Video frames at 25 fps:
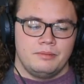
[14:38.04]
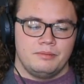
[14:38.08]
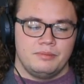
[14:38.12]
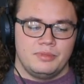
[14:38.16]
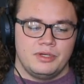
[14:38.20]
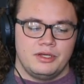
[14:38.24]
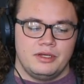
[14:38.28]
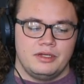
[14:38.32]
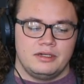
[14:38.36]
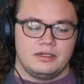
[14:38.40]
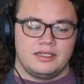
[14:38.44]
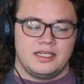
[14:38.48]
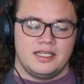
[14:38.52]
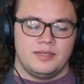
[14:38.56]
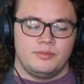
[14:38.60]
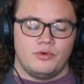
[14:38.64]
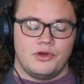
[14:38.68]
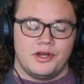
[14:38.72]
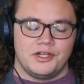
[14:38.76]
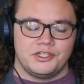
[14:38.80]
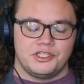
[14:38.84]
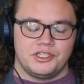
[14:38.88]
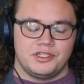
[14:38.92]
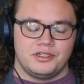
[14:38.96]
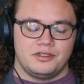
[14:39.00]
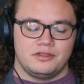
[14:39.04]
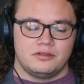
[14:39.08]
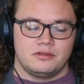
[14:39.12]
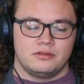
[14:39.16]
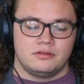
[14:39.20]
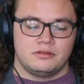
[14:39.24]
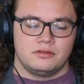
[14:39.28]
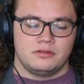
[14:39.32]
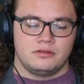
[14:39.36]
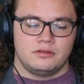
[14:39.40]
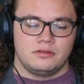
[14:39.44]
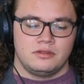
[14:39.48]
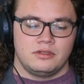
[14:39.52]
But keep watching.
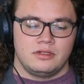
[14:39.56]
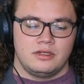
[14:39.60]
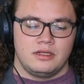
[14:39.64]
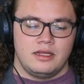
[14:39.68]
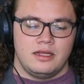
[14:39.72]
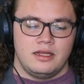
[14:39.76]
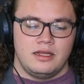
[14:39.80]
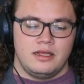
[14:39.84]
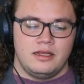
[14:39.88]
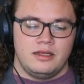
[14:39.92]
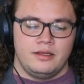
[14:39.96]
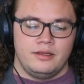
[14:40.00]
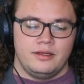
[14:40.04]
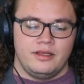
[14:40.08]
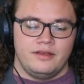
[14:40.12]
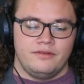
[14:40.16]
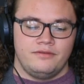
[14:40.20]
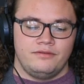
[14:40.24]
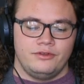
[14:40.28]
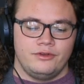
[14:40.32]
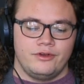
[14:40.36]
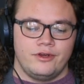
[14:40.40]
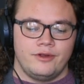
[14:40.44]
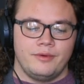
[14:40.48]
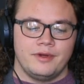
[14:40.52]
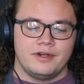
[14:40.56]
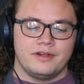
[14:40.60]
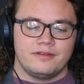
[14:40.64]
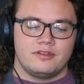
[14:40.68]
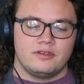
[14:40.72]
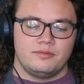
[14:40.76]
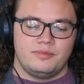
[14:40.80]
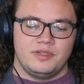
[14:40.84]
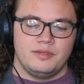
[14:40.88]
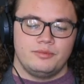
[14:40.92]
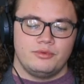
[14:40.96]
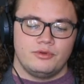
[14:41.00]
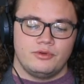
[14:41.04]
If you're one of the
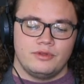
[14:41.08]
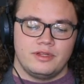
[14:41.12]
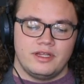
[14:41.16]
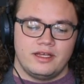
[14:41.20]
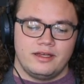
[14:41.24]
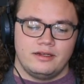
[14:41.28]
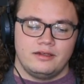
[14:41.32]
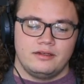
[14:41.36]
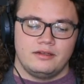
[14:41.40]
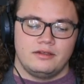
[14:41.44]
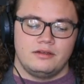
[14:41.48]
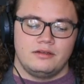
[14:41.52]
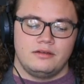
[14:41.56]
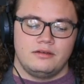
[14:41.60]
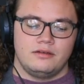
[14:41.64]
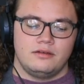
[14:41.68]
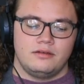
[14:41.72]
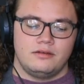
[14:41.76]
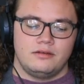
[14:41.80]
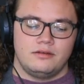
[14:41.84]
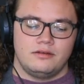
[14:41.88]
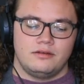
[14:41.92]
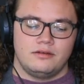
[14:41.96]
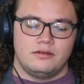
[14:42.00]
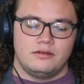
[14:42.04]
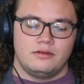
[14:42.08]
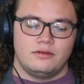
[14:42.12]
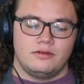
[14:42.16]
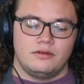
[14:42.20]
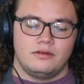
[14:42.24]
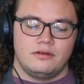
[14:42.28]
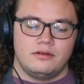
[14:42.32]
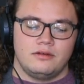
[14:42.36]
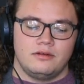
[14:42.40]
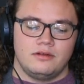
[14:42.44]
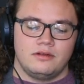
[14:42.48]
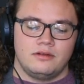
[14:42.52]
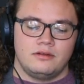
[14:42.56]
people that
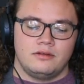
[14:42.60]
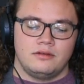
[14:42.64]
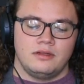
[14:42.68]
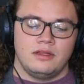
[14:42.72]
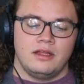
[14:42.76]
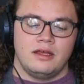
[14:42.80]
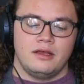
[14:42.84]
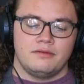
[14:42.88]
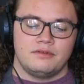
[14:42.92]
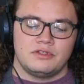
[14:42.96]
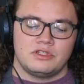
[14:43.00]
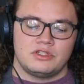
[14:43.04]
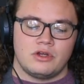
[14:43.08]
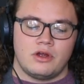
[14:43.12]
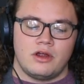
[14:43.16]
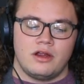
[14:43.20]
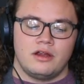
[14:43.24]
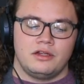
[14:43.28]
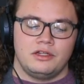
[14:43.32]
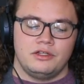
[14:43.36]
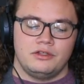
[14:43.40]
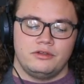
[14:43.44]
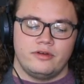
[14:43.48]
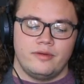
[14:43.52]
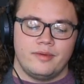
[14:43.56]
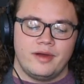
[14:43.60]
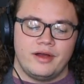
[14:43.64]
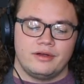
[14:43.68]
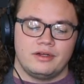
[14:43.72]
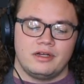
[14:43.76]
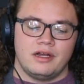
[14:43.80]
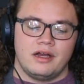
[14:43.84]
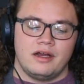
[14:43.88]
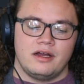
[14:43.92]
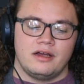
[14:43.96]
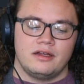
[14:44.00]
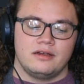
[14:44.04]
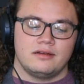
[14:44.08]
loves to argue about
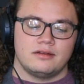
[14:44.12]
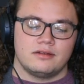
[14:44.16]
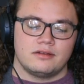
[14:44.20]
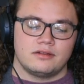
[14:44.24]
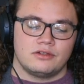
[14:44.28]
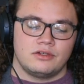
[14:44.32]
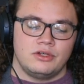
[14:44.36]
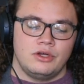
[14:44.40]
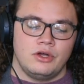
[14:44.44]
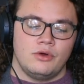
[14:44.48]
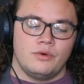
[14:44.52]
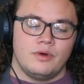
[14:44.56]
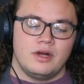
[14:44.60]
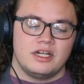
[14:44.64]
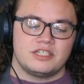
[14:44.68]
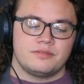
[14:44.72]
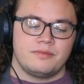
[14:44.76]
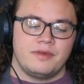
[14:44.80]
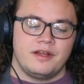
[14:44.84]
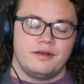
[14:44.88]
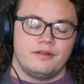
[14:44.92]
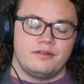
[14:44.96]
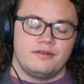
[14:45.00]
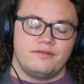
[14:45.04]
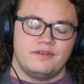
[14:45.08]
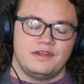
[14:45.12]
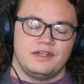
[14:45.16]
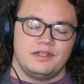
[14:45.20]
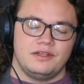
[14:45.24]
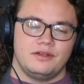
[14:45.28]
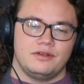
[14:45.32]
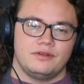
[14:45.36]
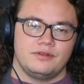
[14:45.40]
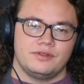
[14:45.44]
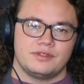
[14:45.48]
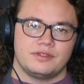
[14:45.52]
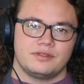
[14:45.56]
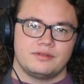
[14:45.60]
God, go watch my other
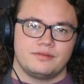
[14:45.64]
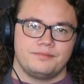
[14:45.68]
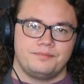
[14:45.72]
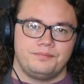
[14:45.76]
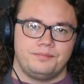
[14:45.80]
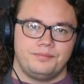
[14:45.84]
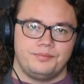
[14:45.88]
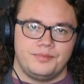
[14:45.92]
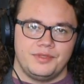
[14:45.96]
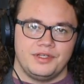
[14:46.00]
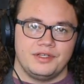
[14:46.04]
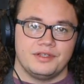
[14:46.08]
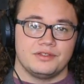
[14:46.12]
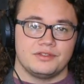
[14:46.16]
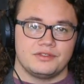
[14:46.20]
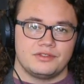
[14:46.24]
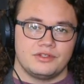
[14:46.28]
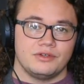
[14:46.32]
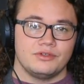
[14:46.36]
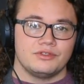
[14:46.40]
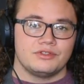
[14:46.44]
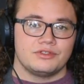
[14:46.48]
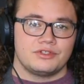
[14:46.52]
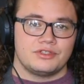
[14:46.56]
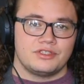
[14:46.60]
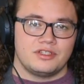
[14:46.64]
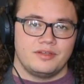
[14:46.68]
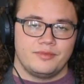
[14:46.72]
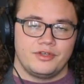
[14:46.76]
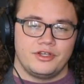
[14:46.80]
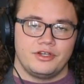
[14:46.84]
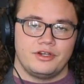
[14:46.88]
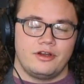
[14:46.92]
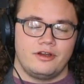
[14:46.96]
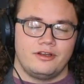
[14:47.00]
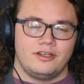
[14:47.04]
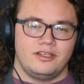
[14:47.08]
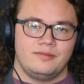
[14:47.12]
videos, because those are some
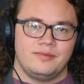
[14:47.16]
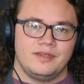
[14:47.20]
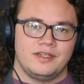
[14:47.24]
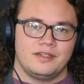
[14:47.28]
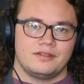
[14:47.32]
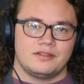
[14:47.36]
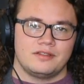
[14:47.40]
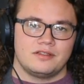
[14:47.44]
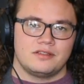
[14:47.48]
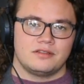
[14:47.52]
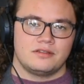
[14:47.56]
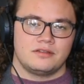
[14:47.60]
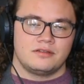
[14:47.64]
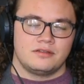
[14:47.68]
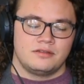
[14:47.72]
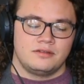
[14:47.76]
good arguments.